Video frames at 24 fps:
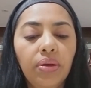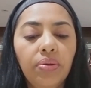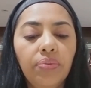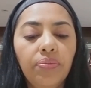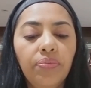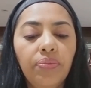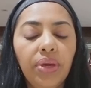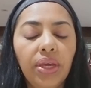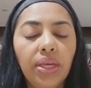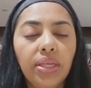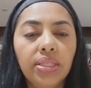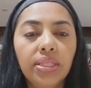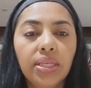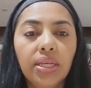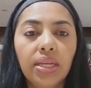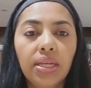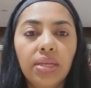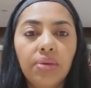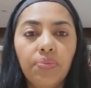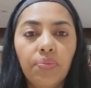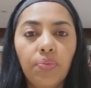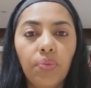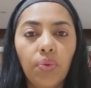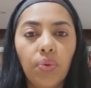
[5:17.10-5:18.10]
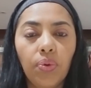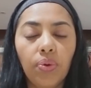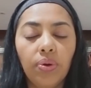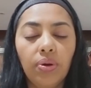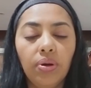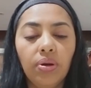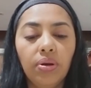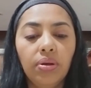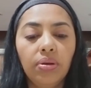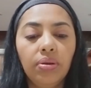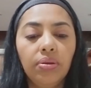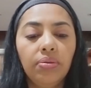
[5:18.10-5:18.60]
basically
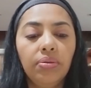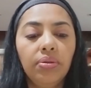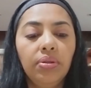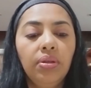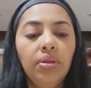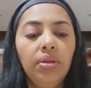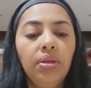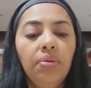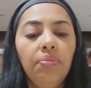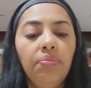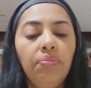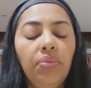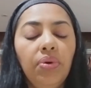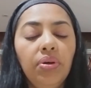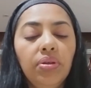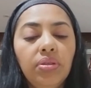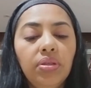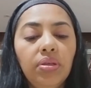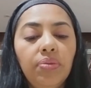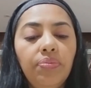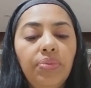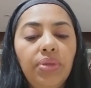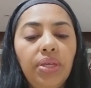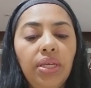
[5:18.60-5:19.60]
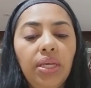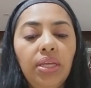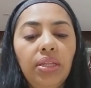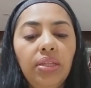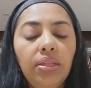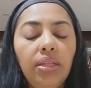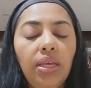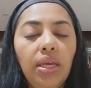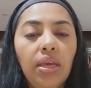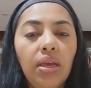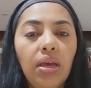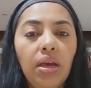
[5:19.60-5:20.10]
most of them
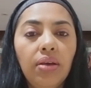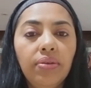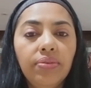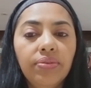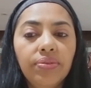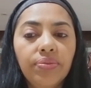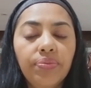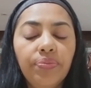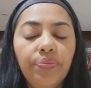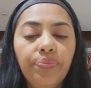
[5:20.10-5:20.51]
they come,